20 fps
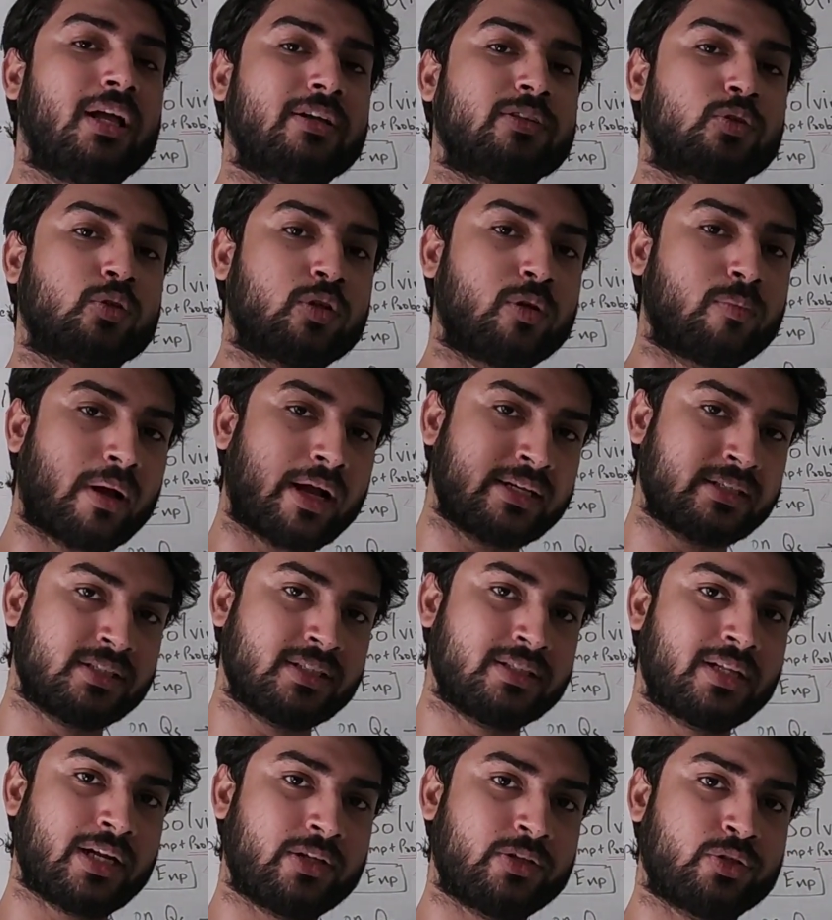So the
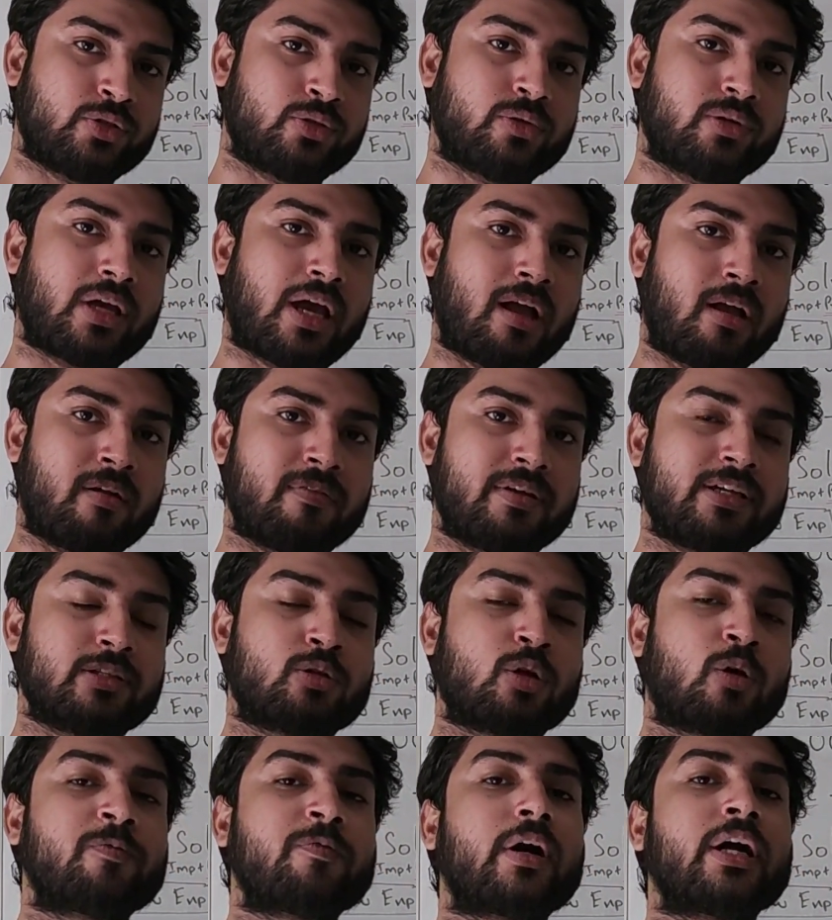mindset that you should have
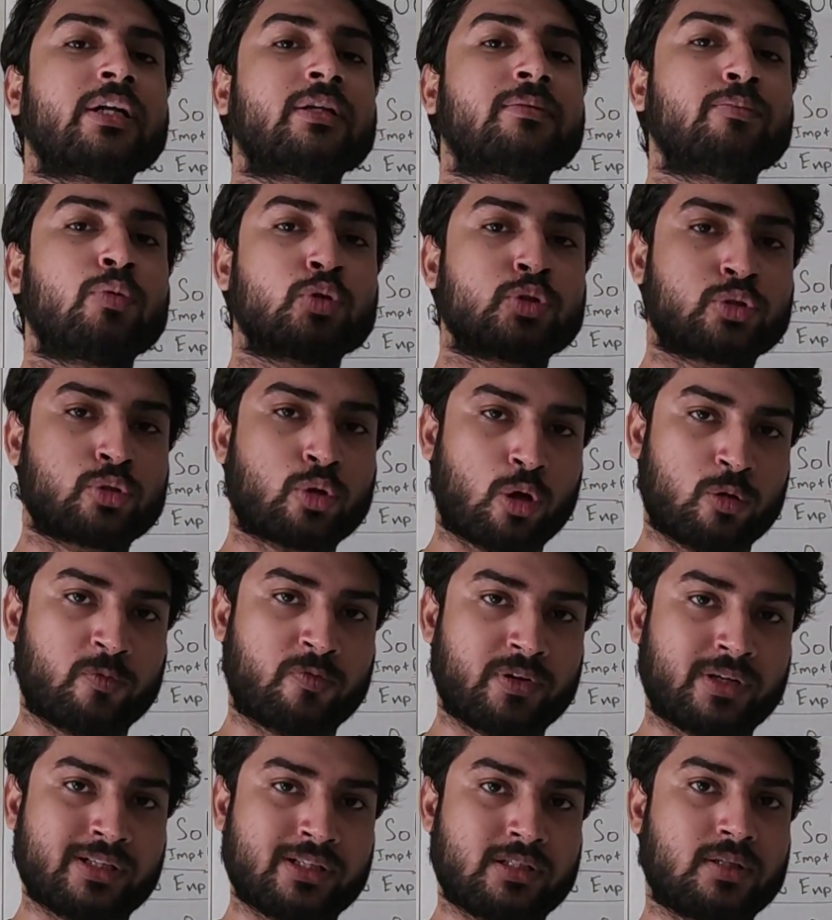is of utmost
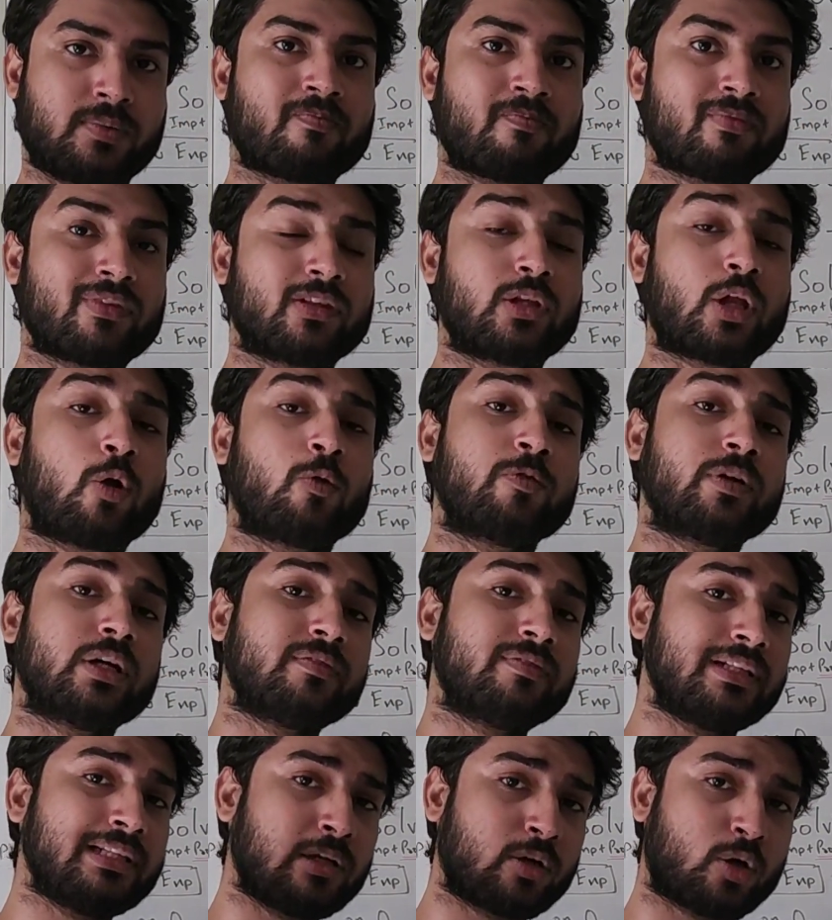confidence. Now
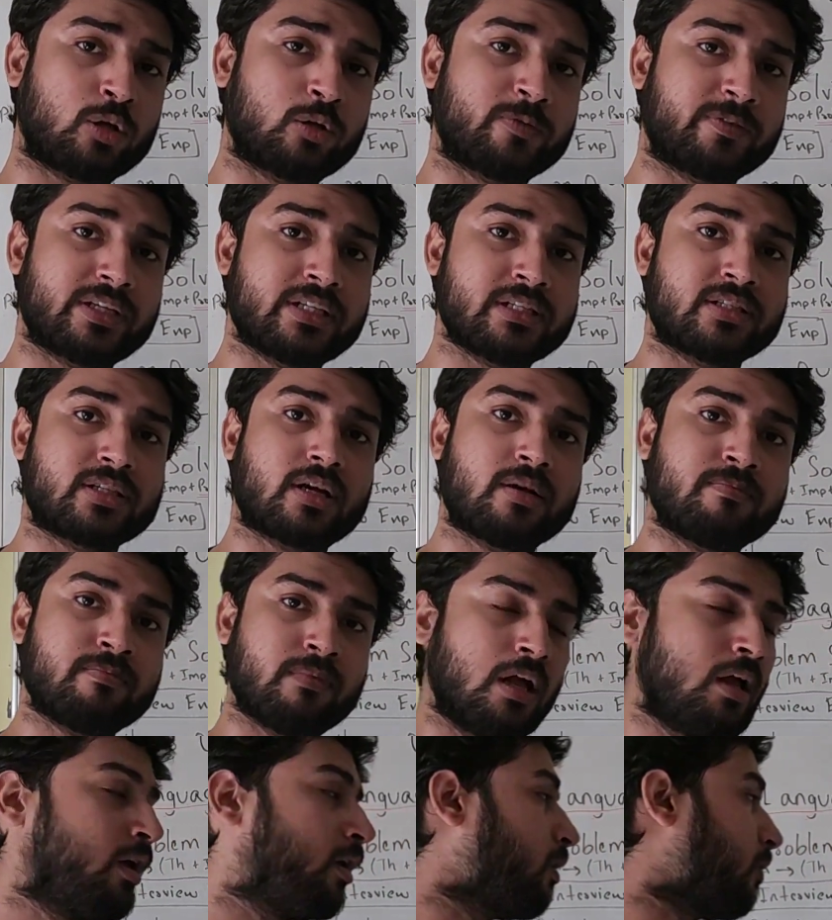where will the confidence
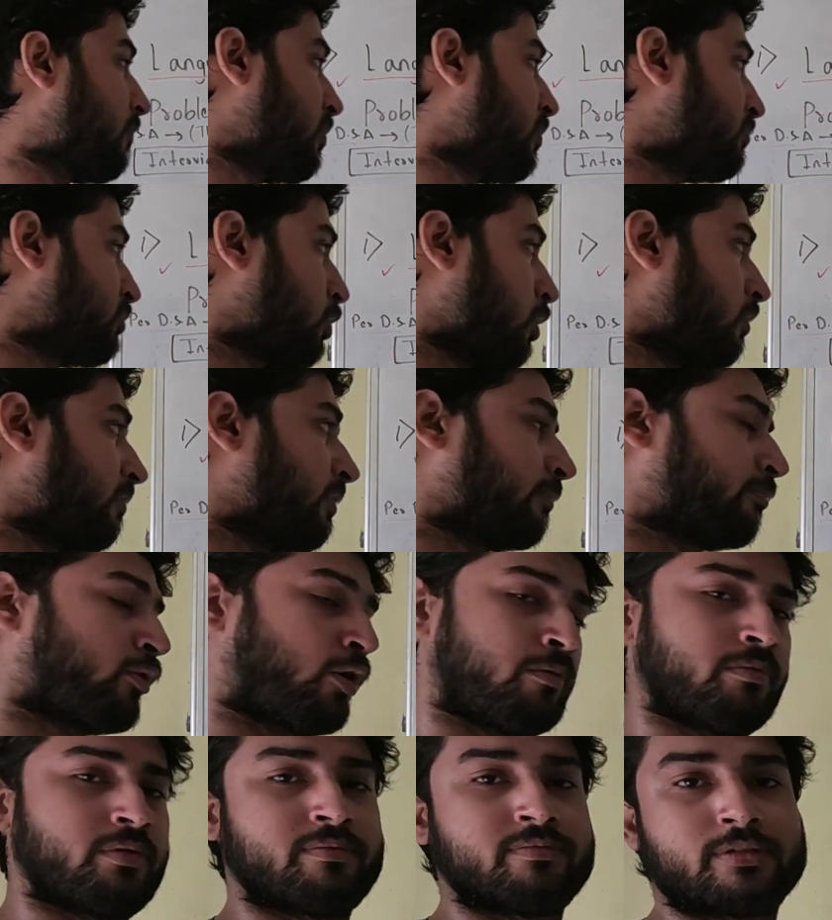come? From solving
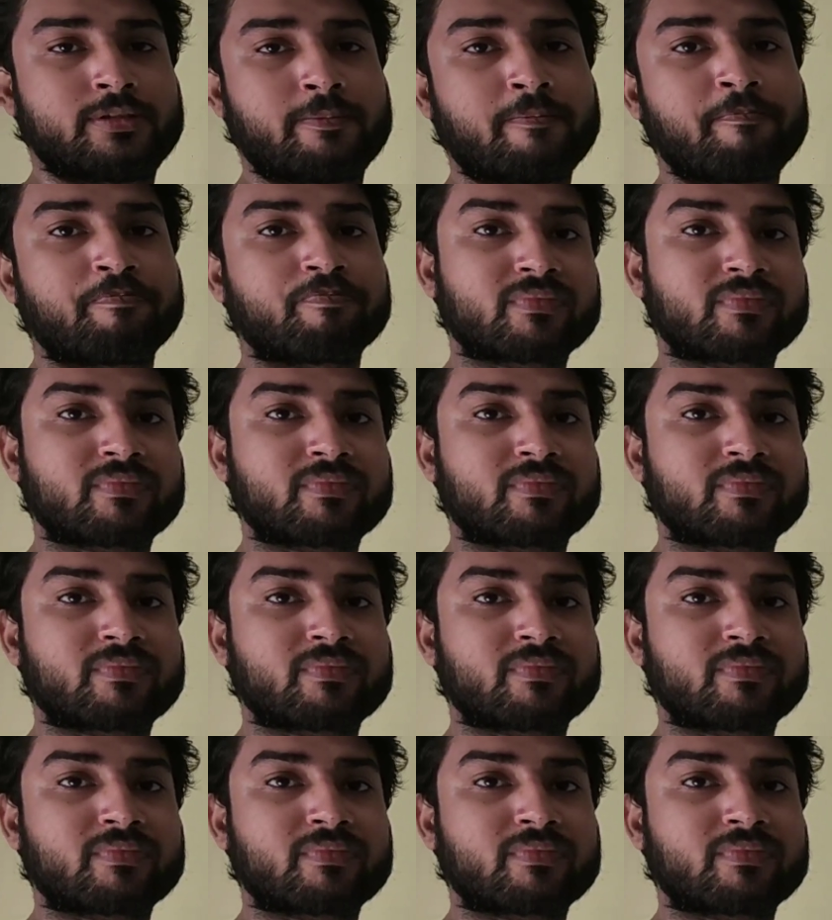problems.